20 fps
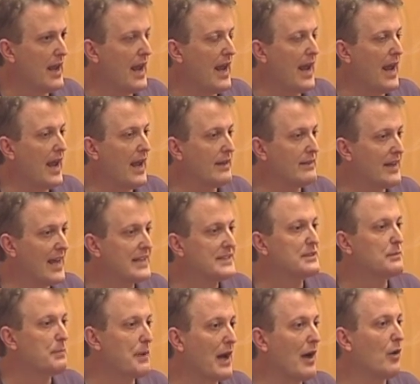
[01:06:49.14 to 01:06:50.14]
And that's
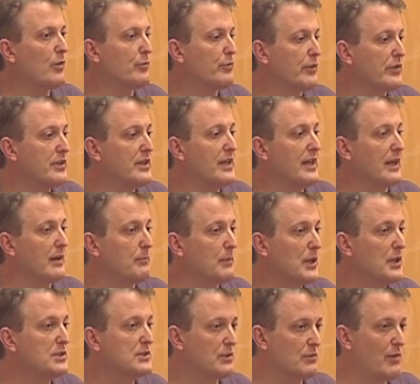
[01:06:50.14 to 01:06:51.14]
a powerful thing
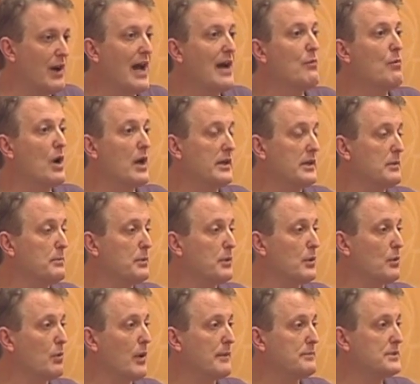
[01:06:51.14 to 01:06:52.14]
because if I wanted to put
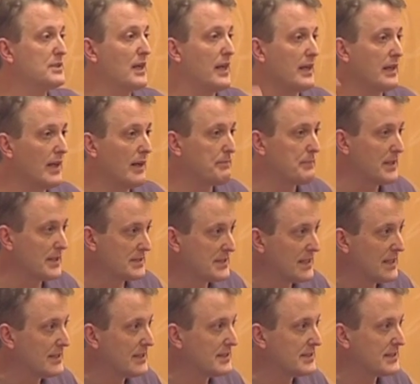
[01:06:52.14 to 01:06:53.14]
a website up that
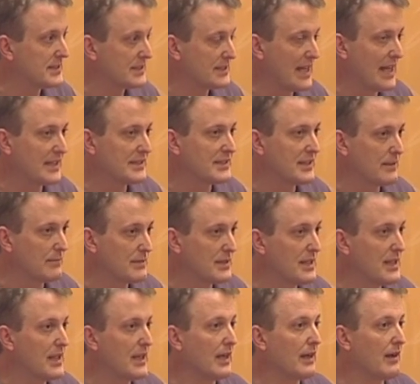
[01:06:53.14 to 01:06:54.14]
said this exact same
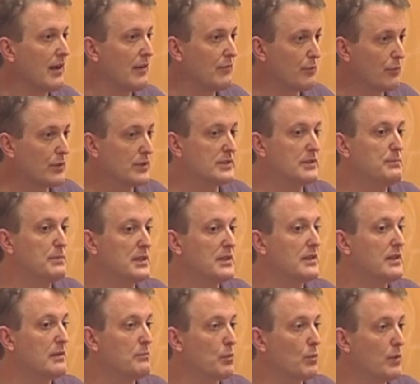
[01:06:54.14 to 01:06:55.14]
thing and for it to be
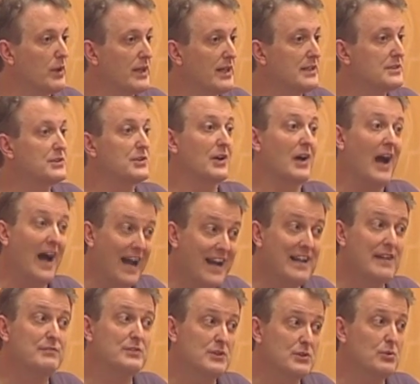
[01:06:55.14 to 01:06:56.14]
the number one answer, I'd
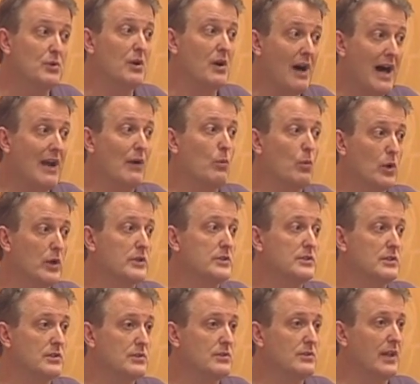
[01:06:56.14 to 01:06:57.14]
have to do a lot of work
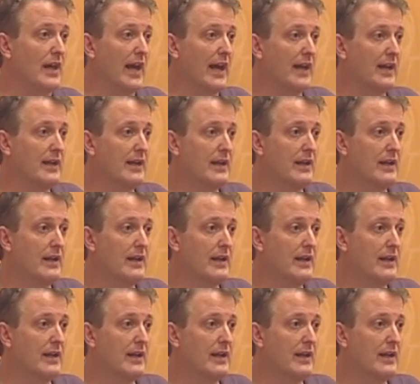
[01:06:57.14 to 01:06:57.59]
to do that.